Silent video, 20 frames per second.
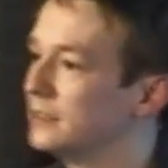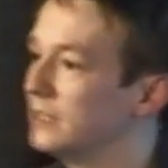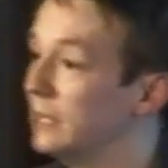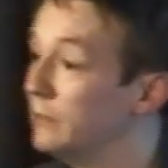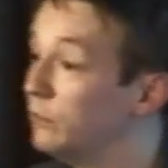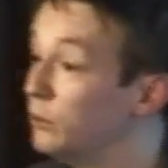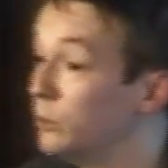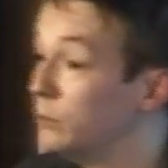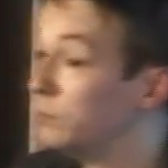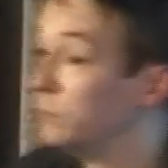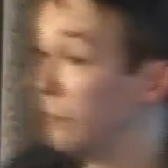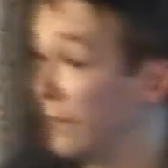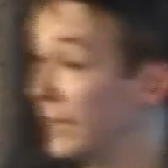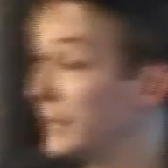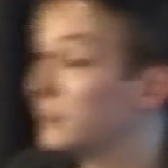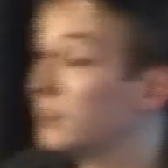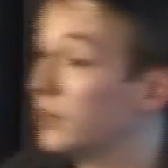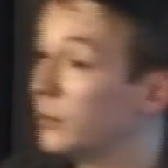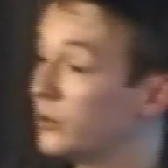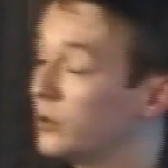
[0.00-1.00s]
If you
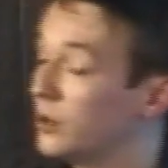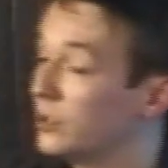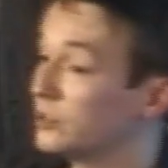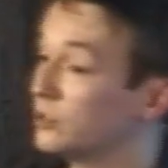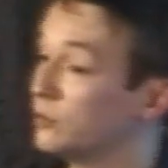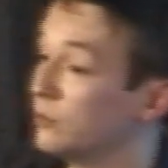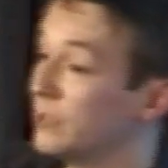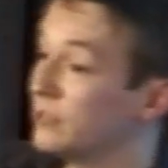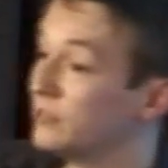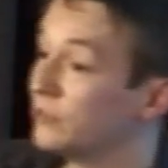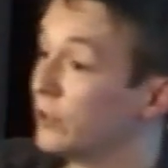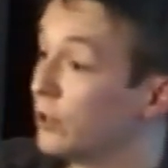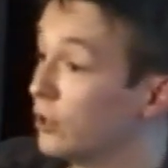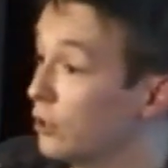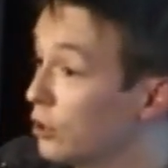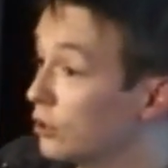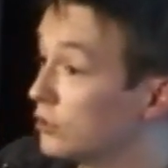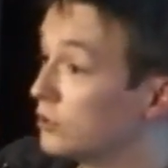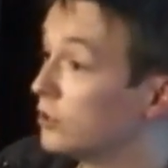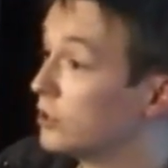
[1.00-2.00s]
picked up our article renderer and
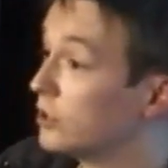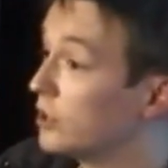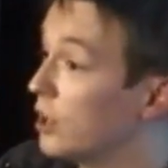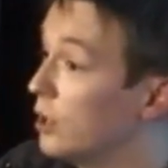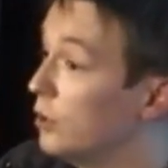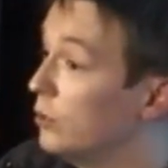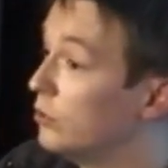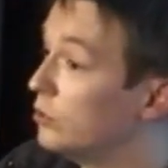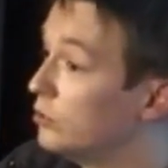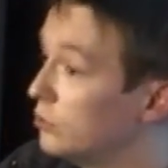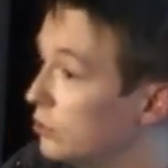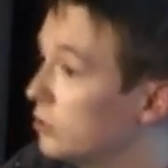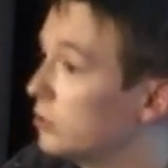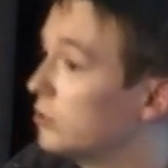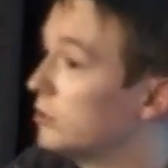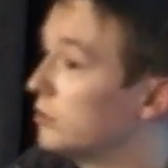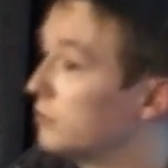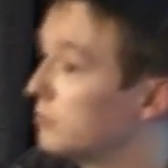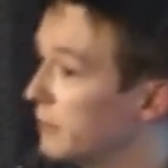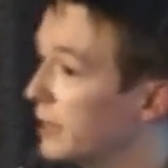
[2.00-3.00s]
looked at the code, you
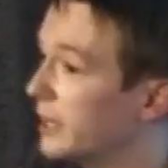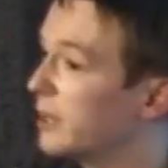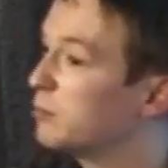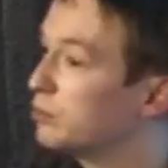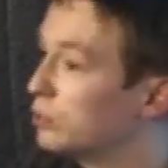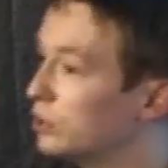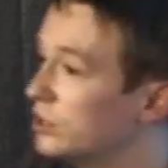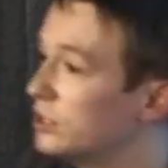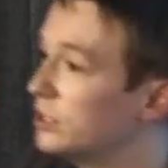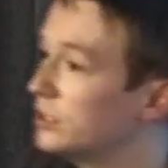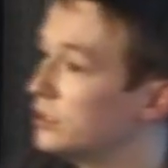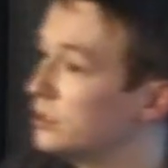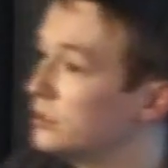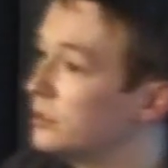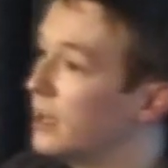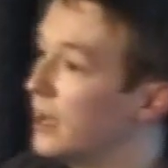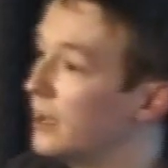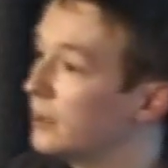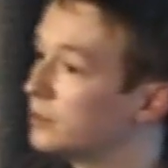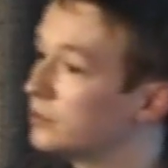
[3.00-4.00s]
could make a pretty good
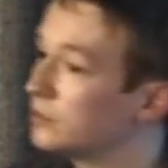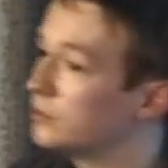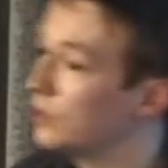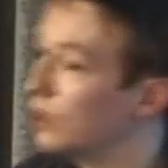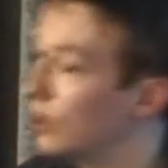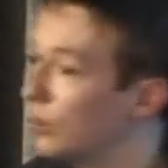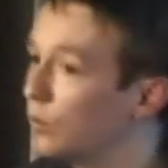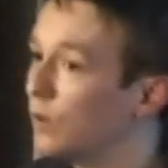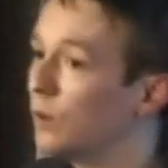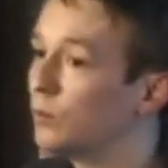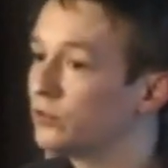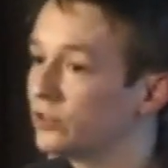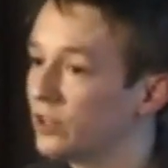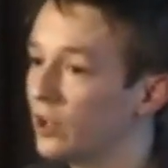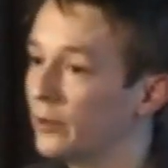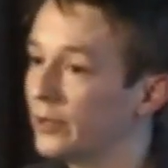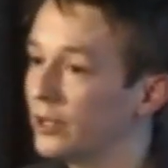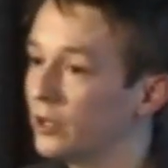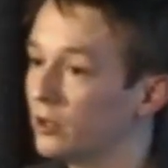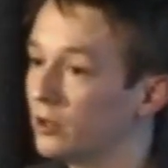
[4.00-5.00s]
guess of what was
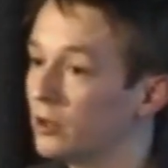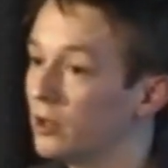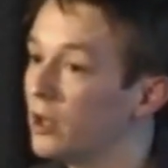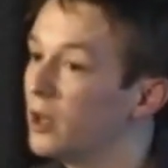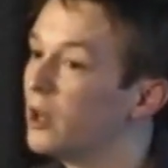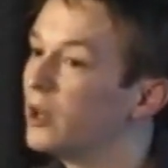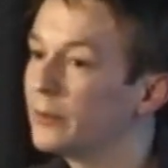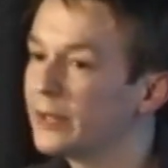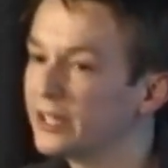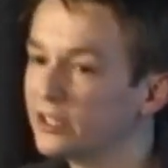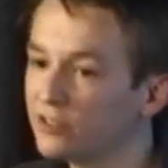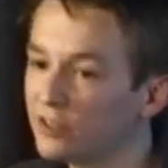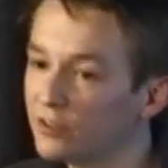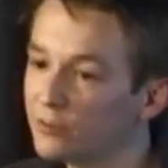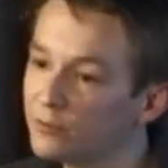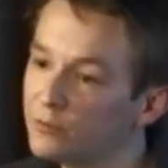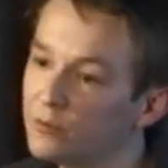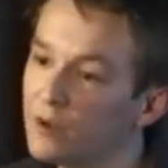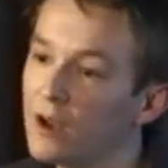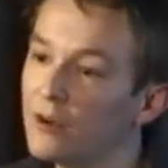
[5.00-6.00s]
going on, because there's
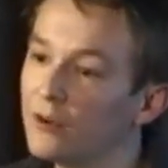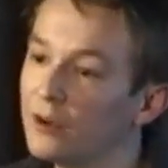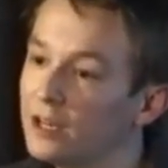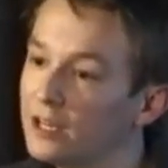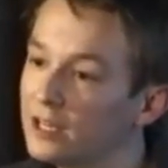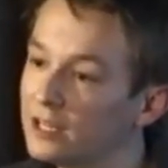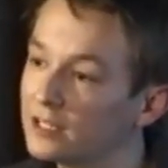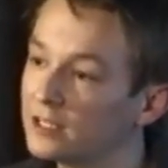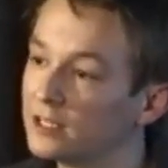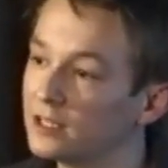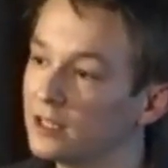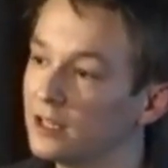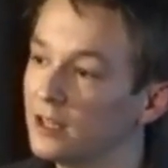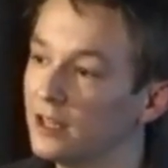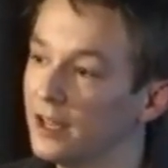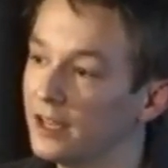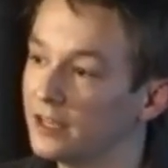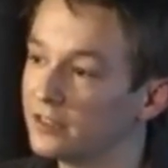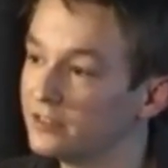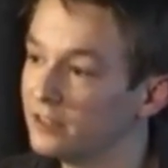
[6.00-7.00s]
very little
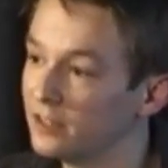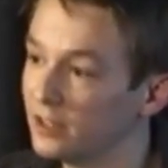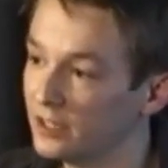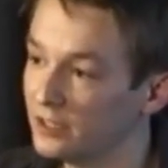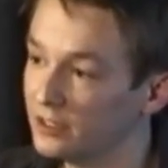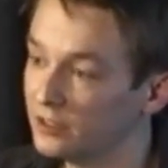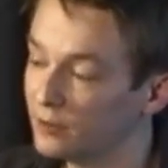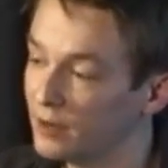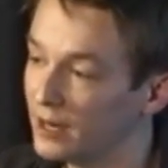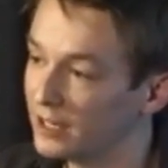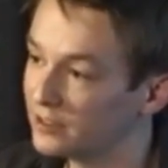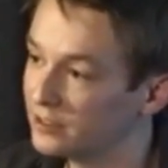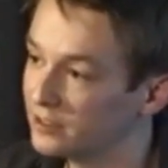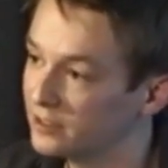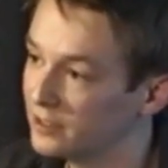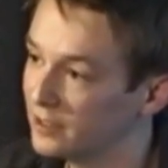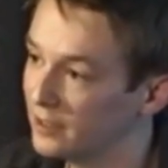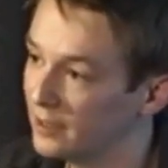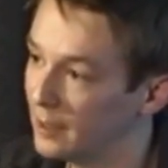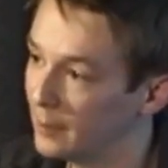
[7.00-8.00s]
external
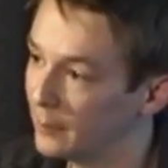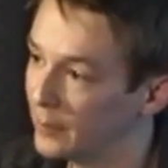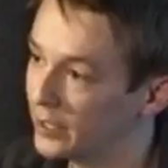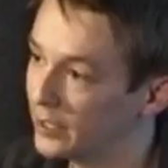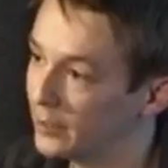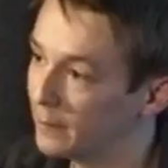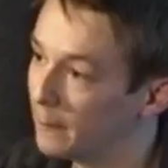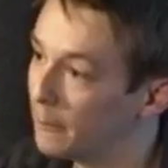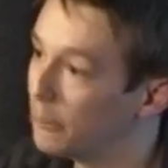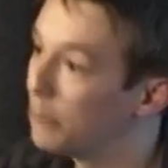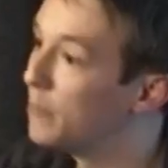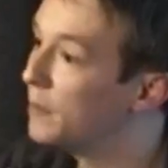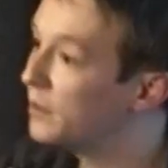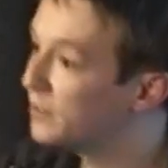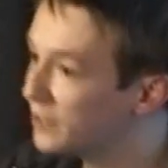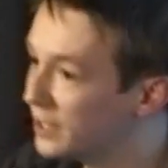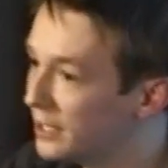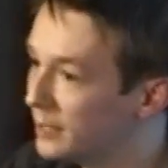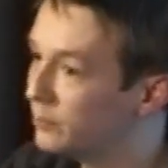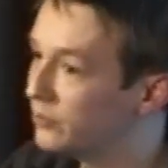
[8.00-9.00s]
interaction happening. This
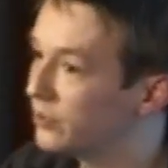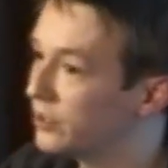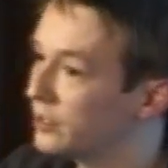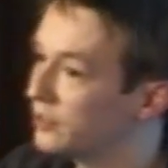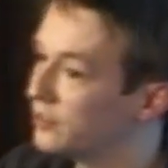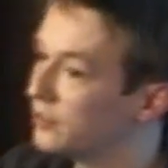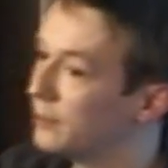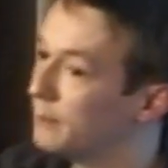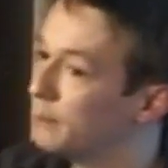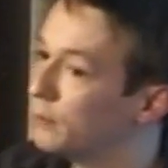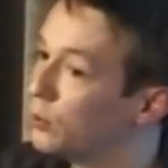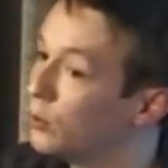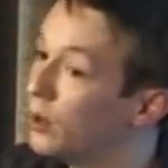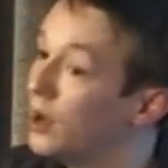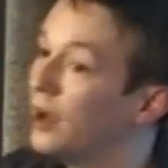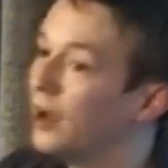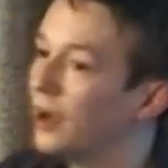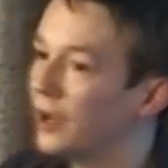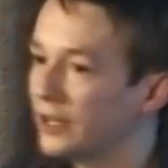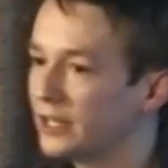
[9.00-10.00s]
keeps things simple
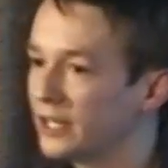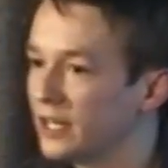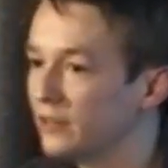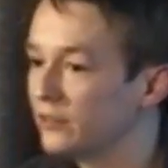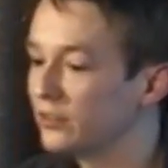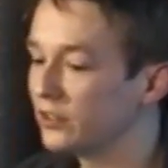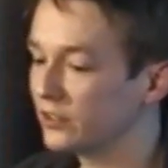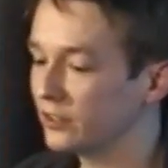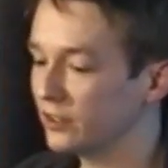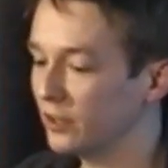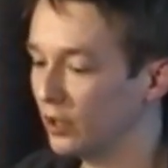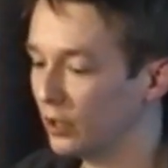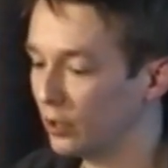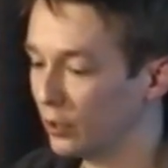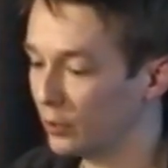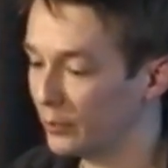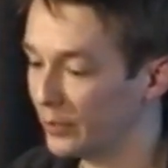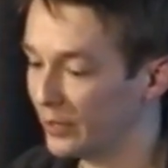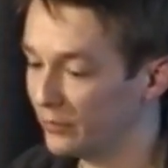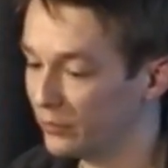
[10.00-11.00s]
and gives us a lot
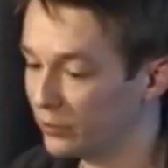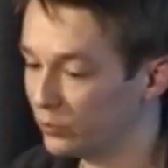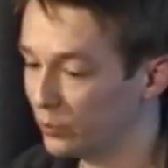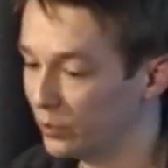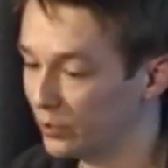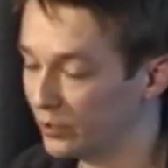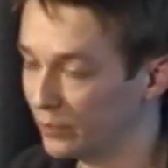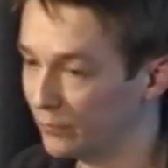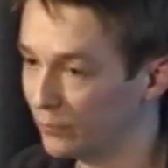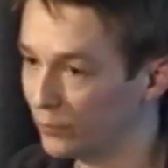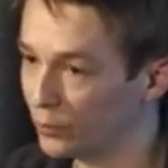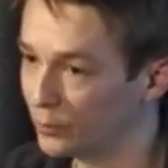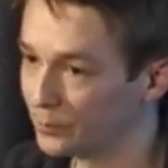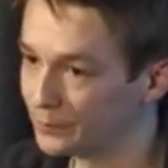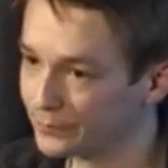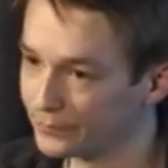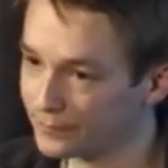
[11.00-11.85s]
of the benefits we're looking for.